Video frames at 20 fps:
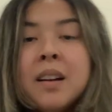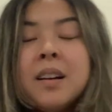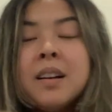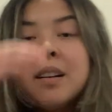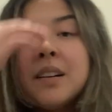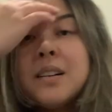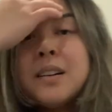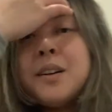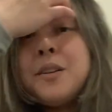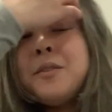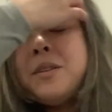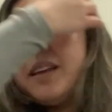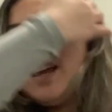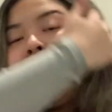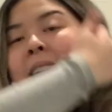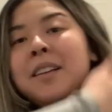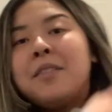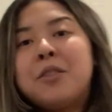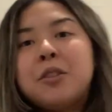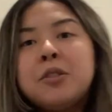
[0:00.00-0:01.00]
Oh
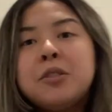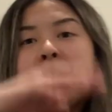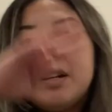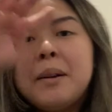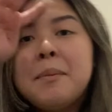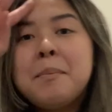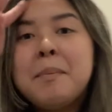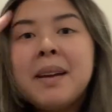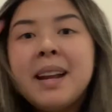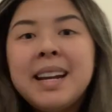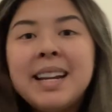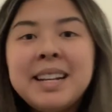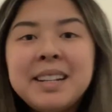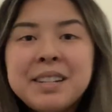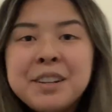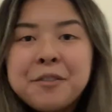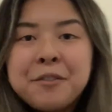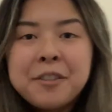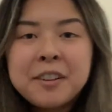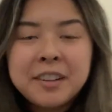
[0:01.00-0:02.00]
yeah, those are many
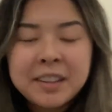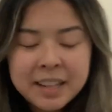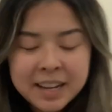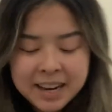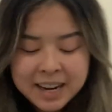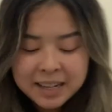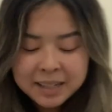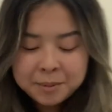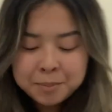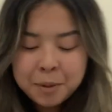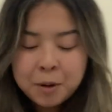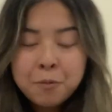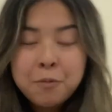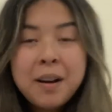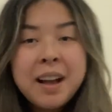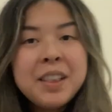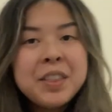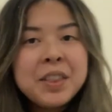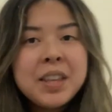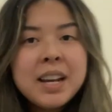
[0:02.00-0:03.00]
different things. But
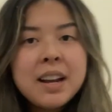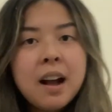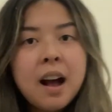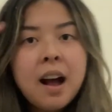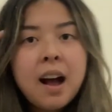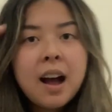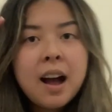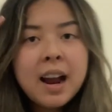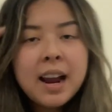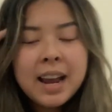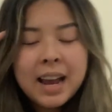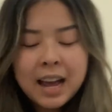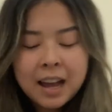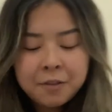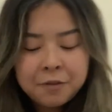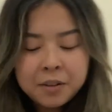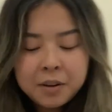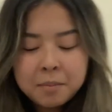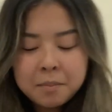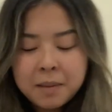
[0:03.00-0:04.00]
one thing I have
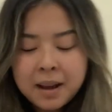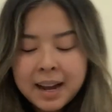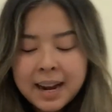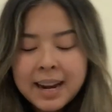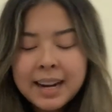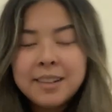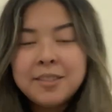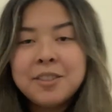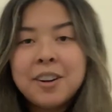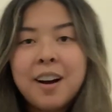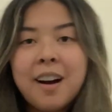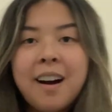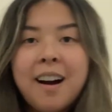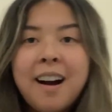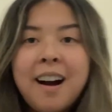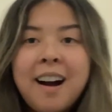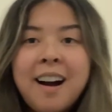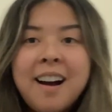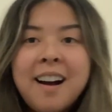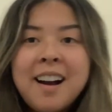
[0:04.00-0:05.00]
in mind
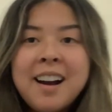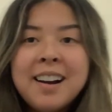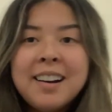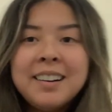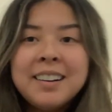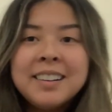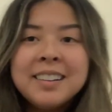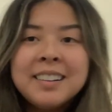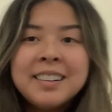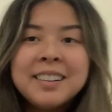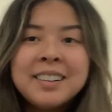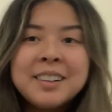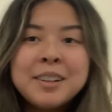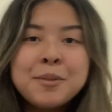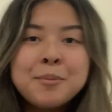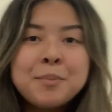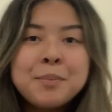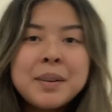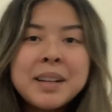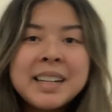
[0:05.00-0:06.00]
are
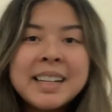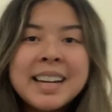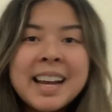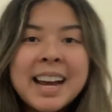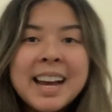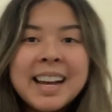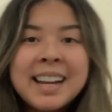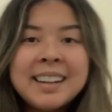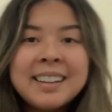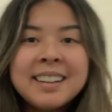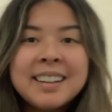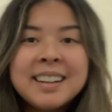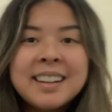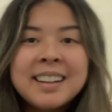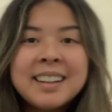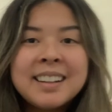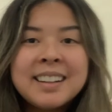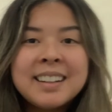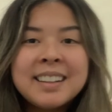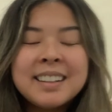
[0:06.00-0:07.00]

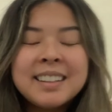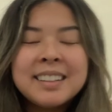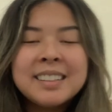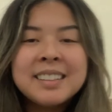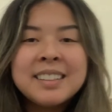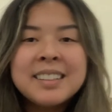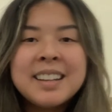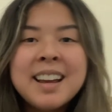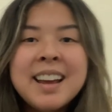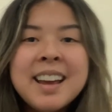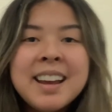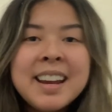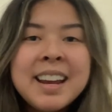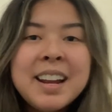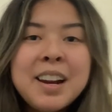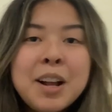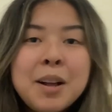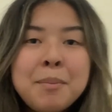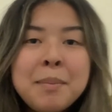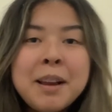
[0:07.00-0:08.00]
bananas
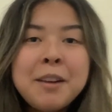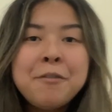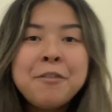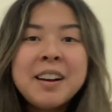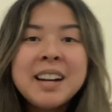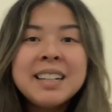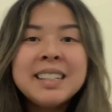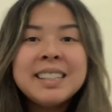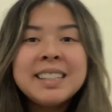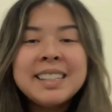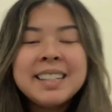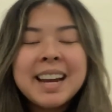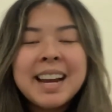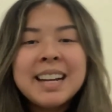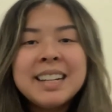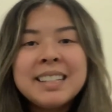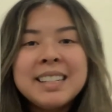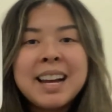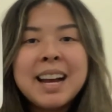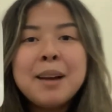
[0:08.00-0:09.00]
all my friends
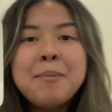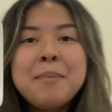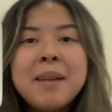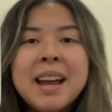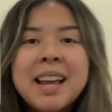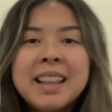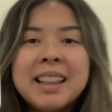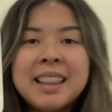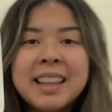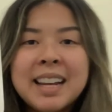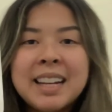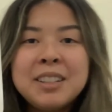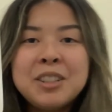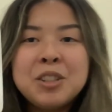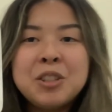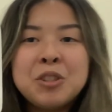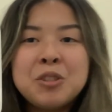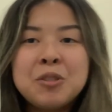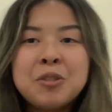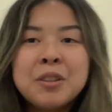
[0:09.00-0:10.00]
stand up and let's
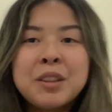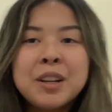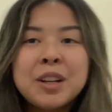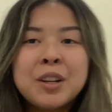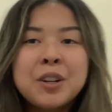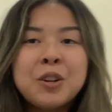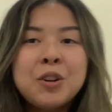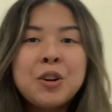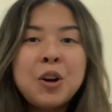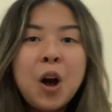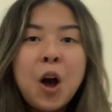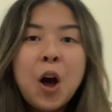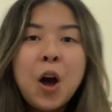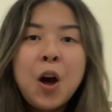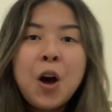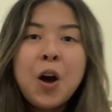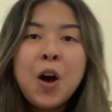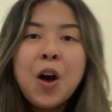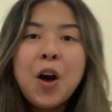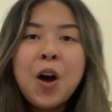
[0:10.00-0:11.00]
do the Go
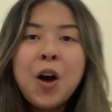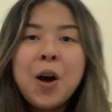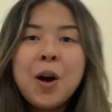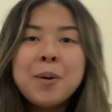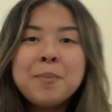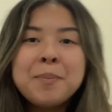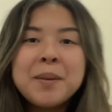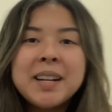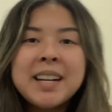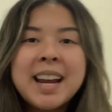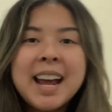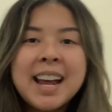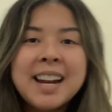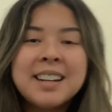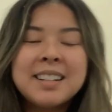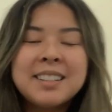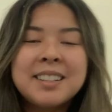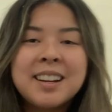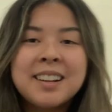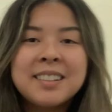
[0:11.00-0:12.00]
Banana
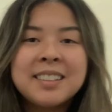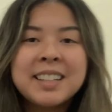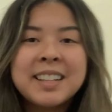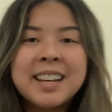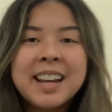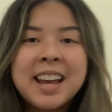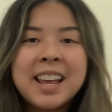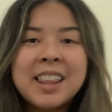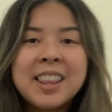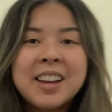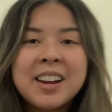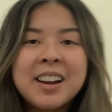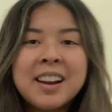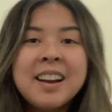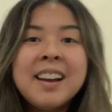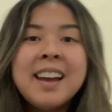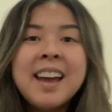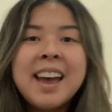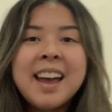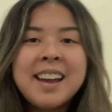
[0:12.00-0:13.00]
song together
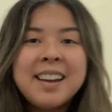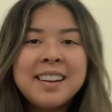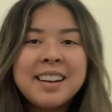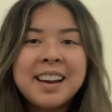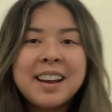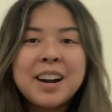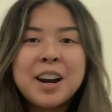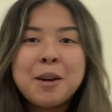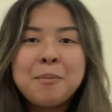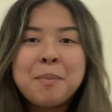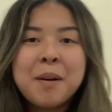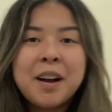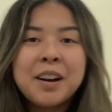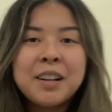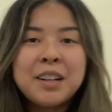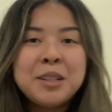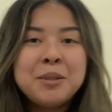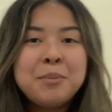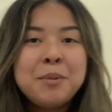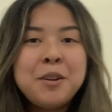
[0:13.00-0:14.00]
and get our
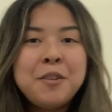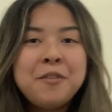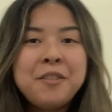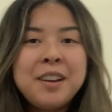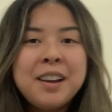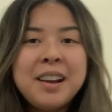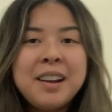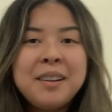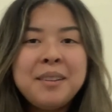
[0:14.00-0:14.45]
bodies moving.